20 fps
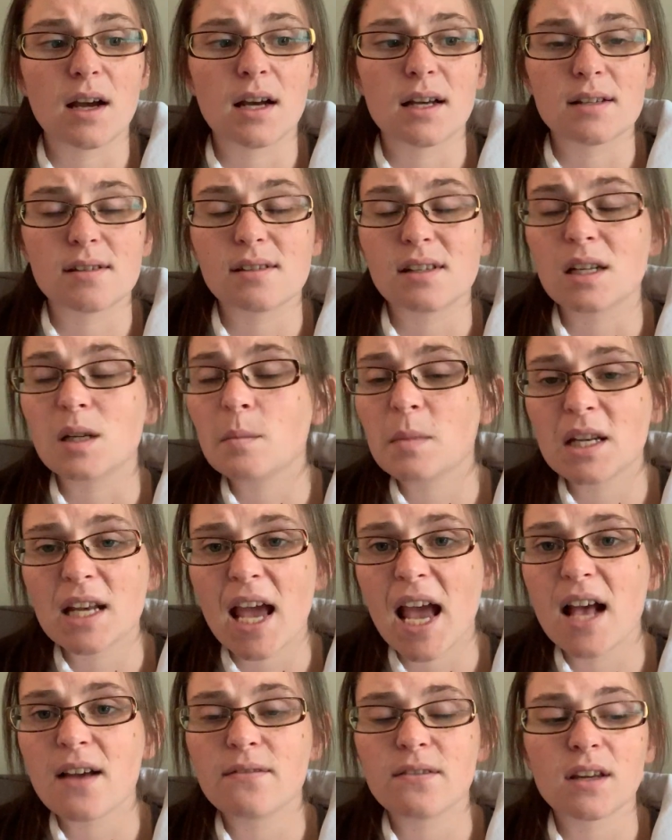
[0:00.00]
cinnamon
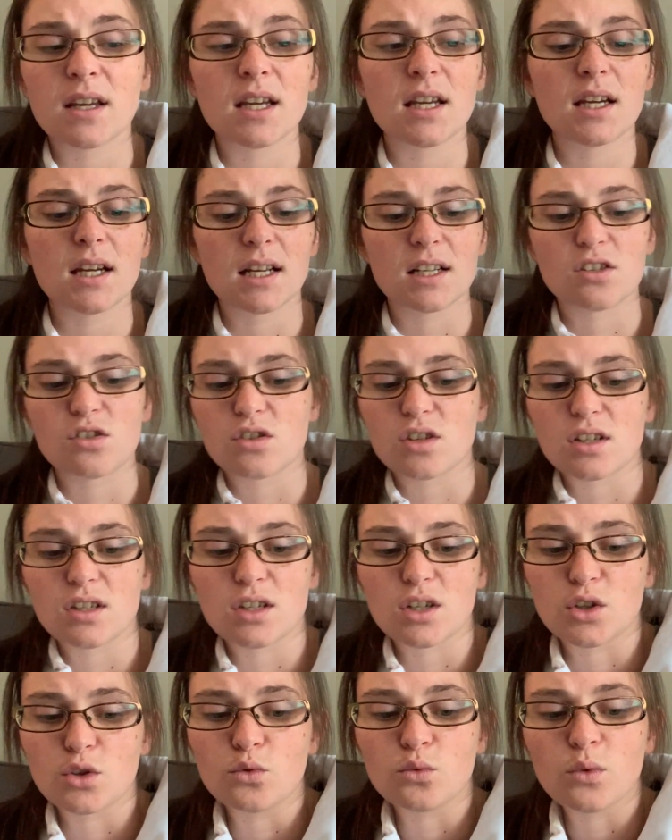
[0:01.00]
heavy. It's just
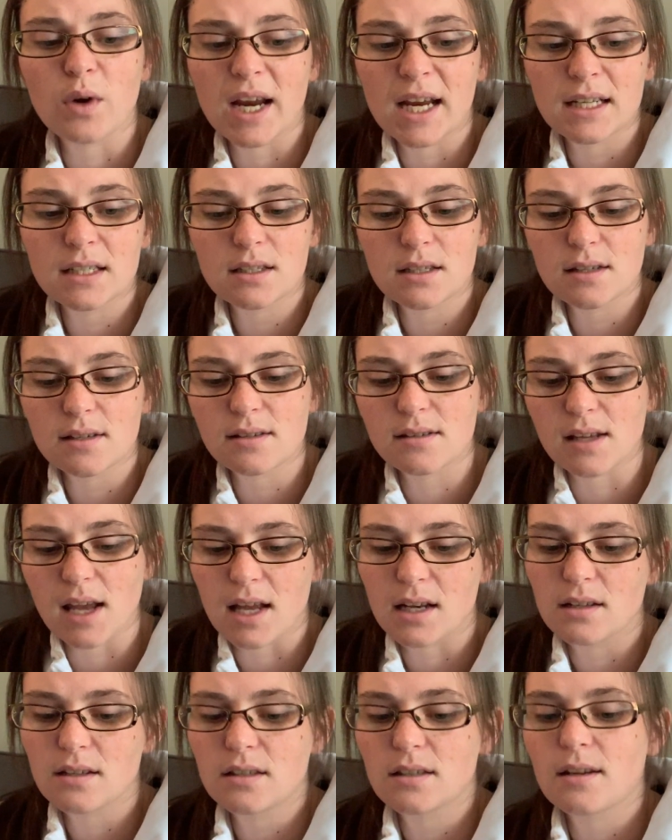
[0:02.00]
a great
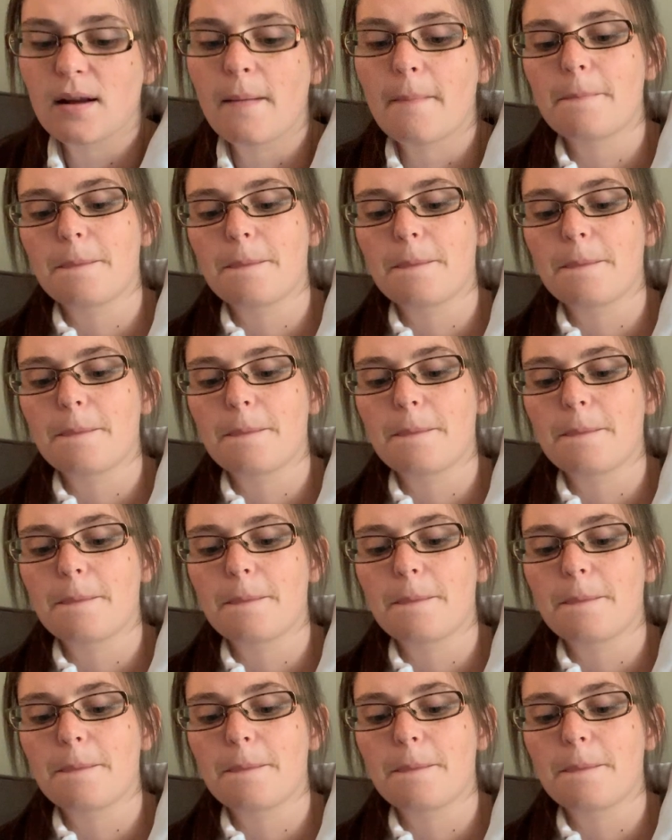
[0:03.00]
scent.